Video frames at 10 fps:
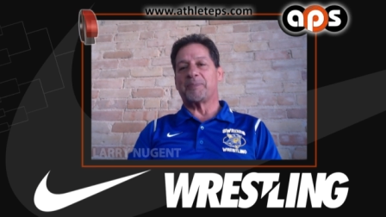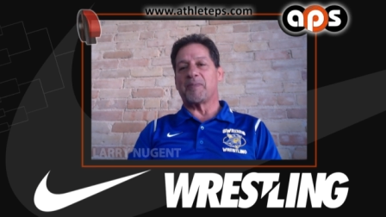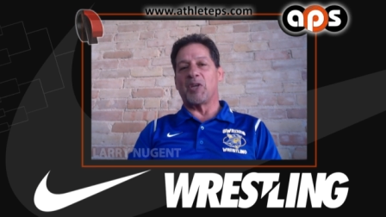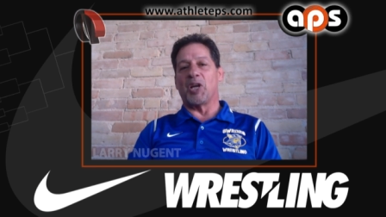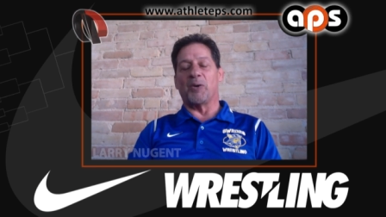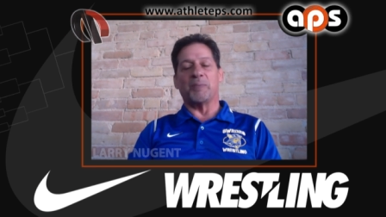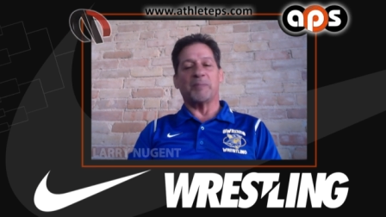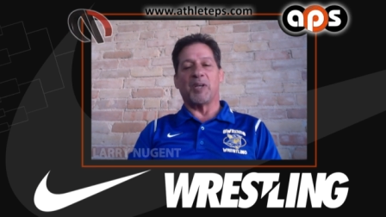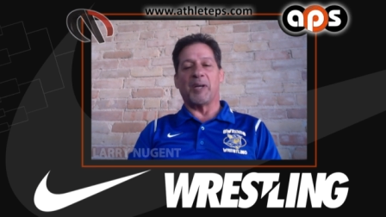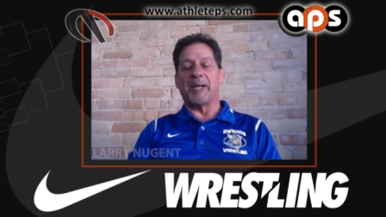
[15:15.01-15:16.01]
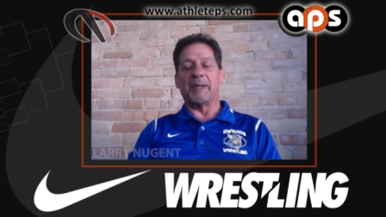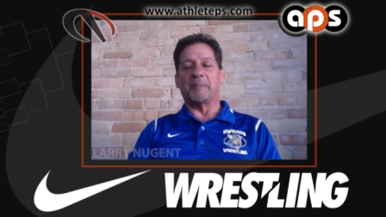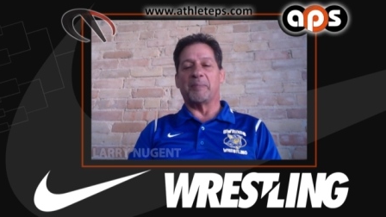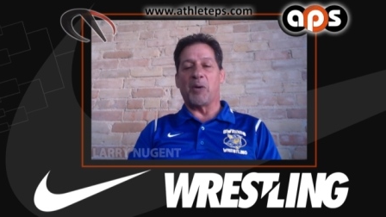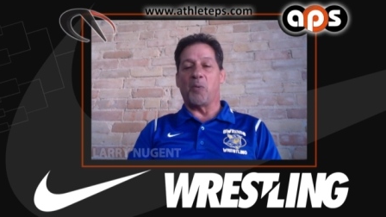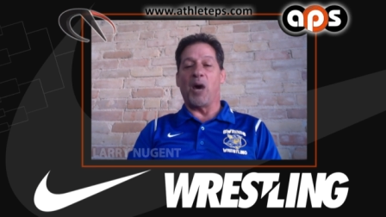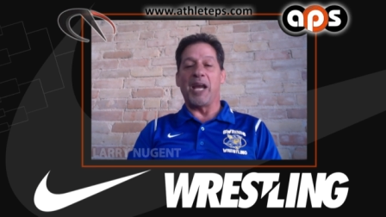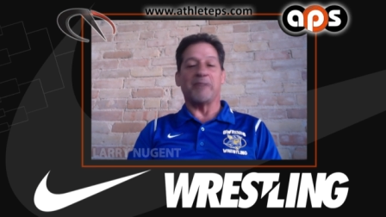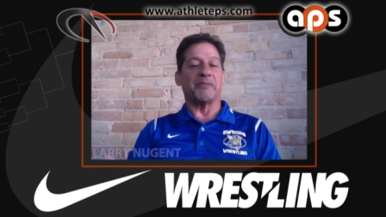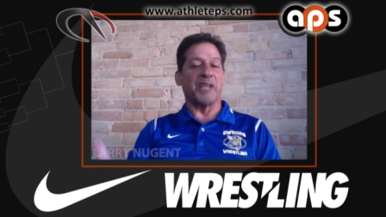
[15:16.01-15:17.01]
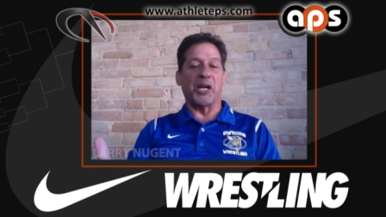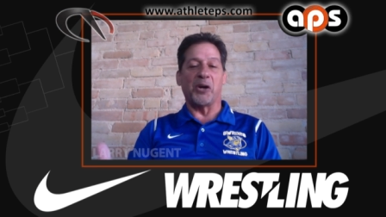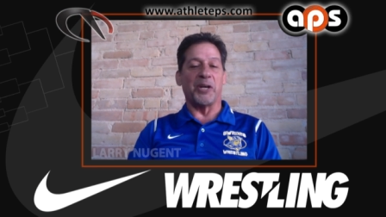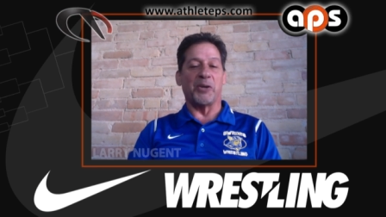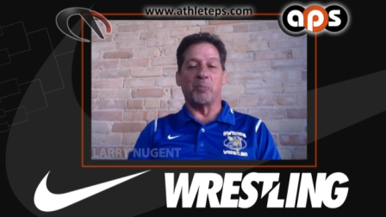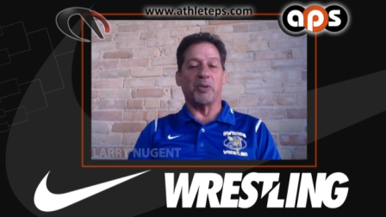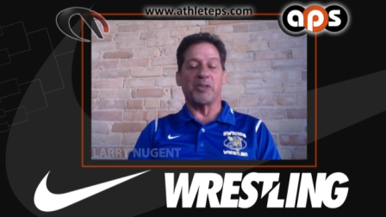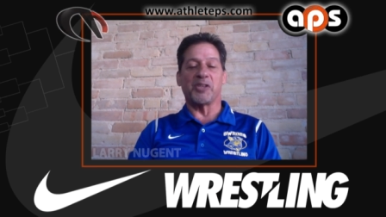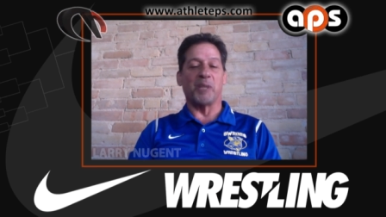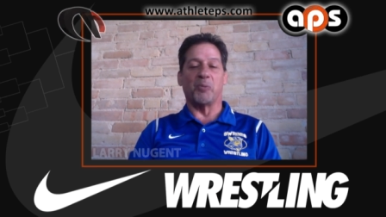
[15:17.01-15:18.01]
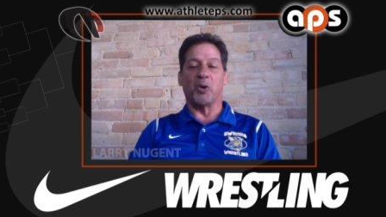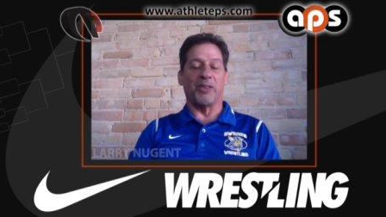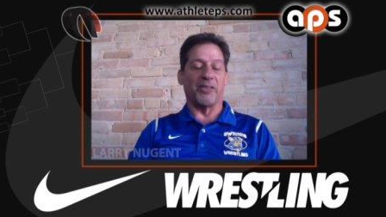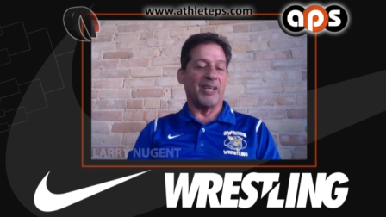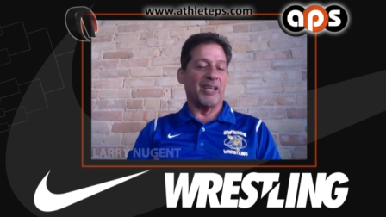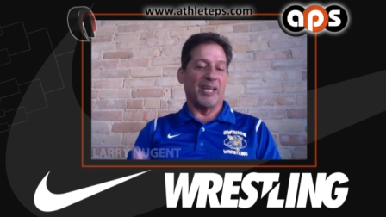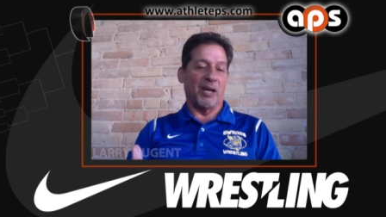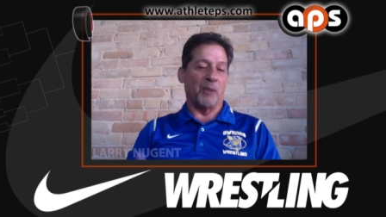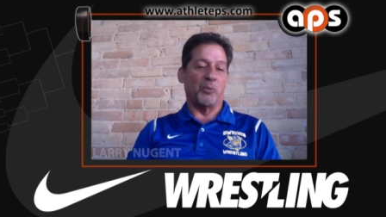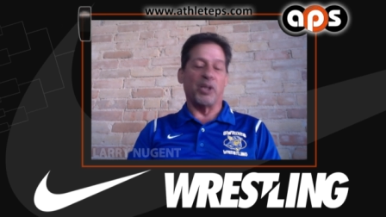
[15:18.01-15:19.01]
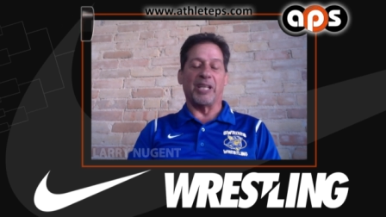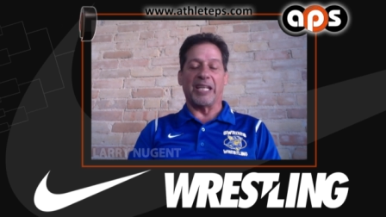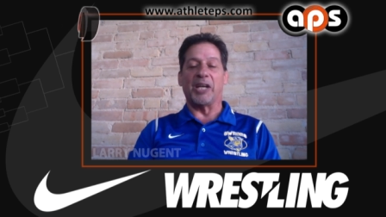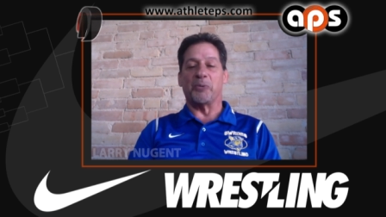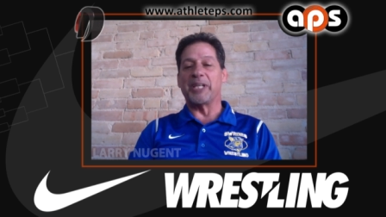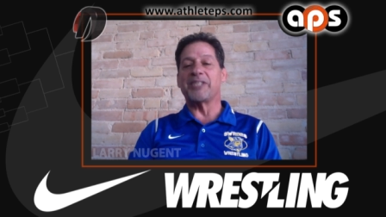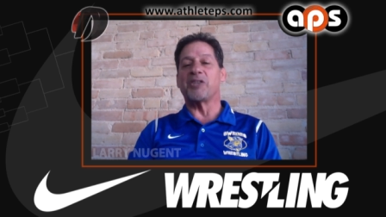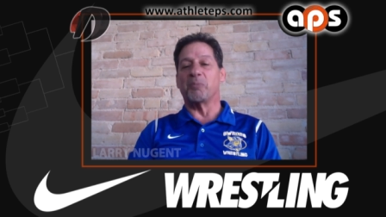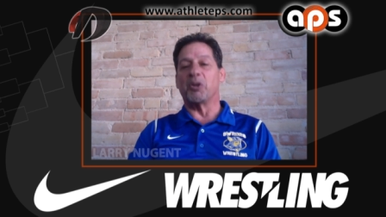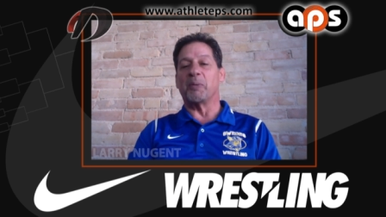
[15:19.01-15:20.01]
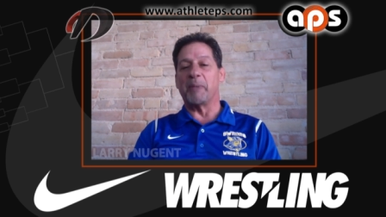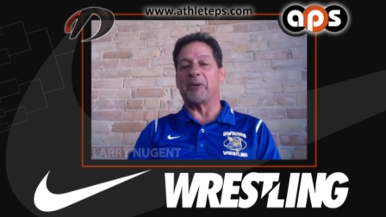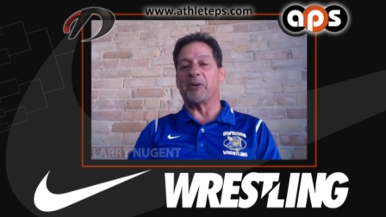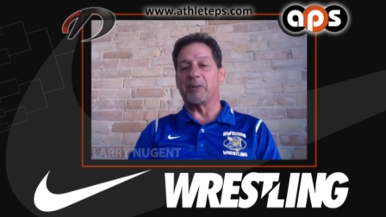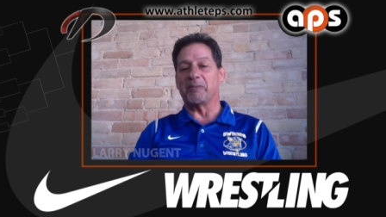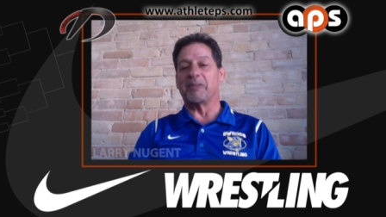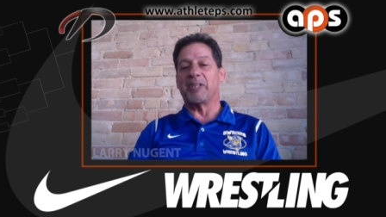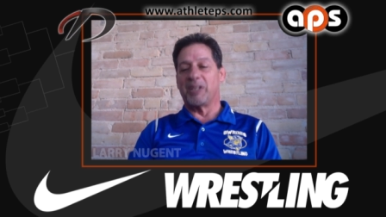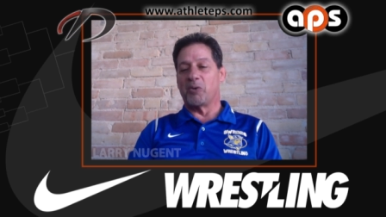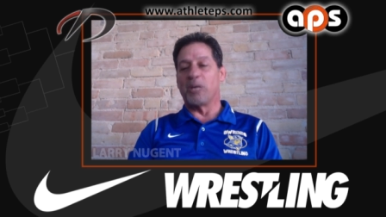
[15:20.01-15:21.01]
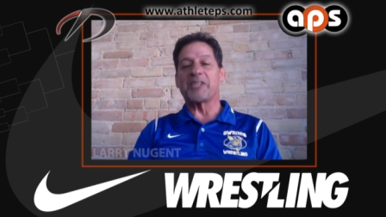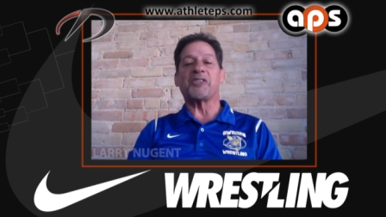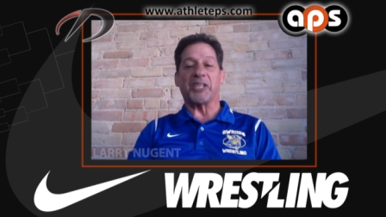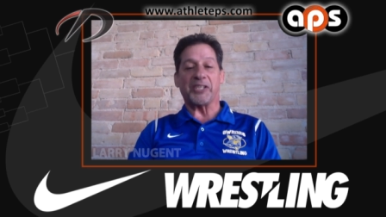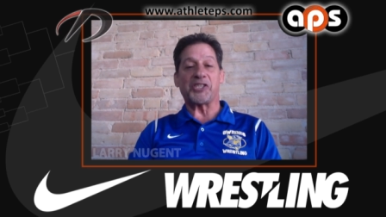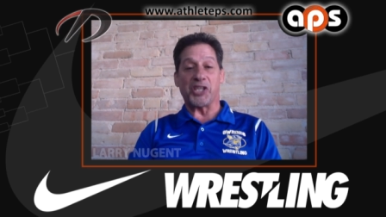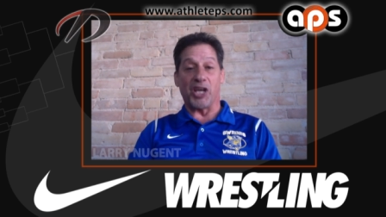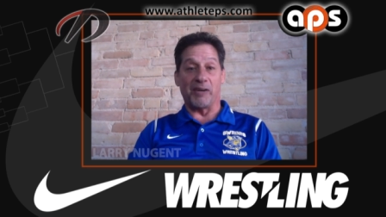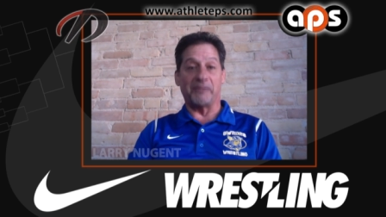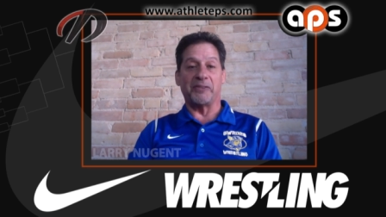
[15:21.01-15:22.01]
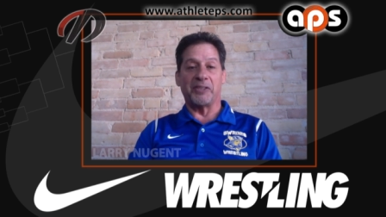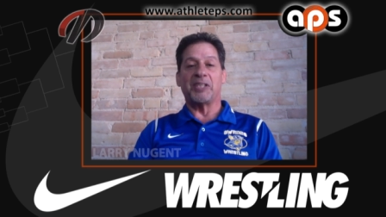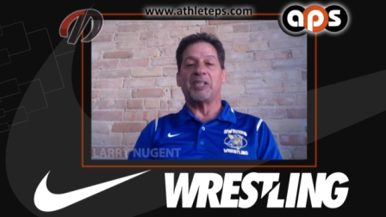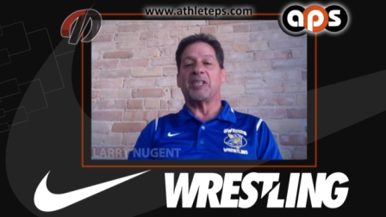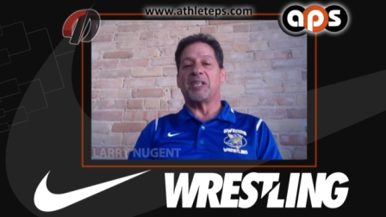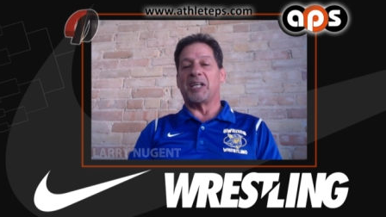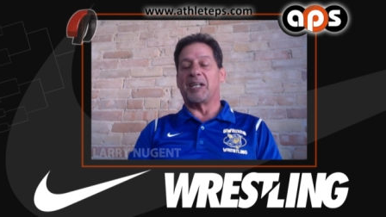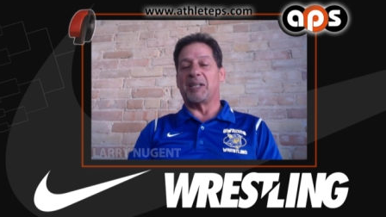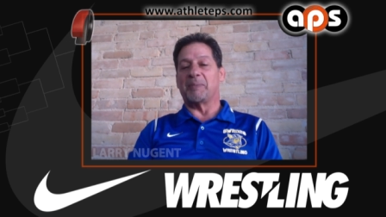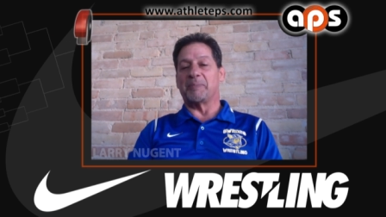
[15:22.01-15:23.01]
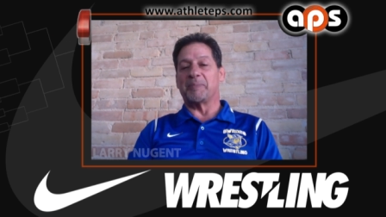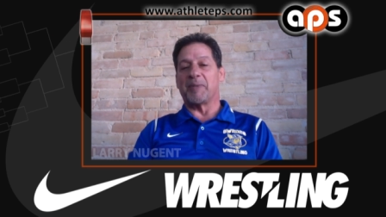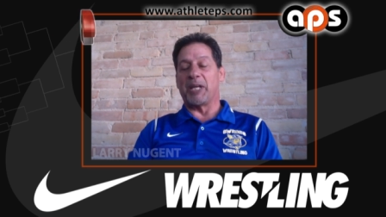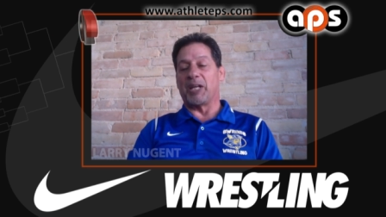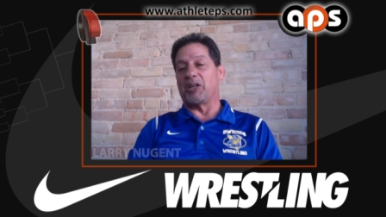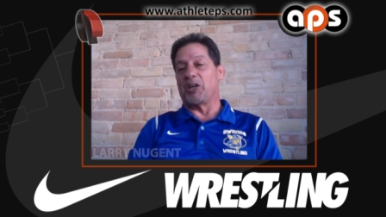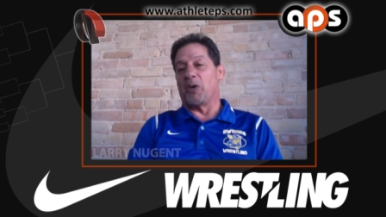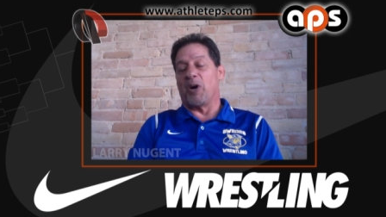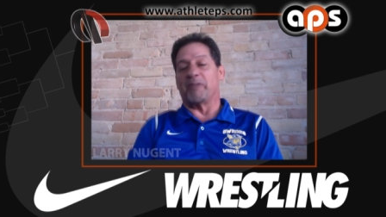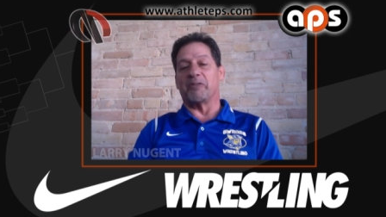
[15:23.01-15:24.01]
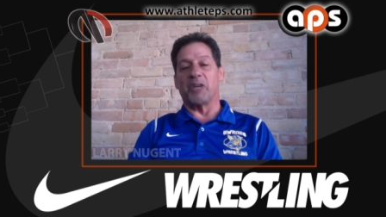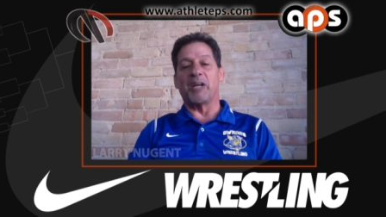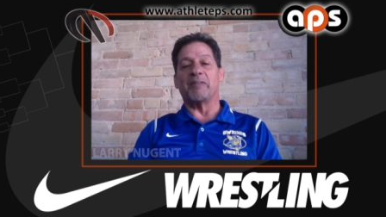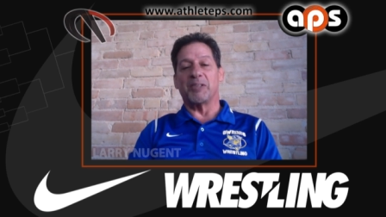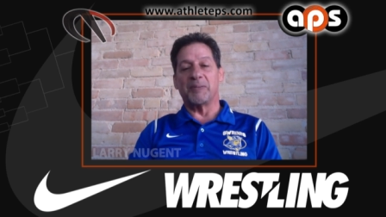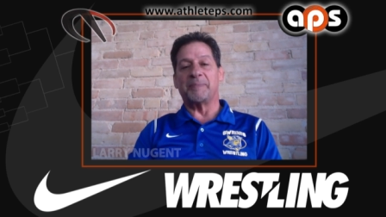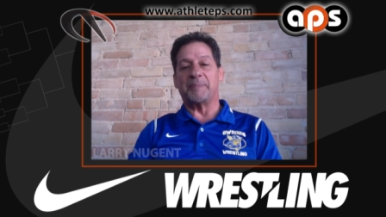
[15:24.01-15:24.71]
you know uh, my wife carrie who puts up with uh, really unreasonable amount of wrestling stuff um, i mean it could go on forever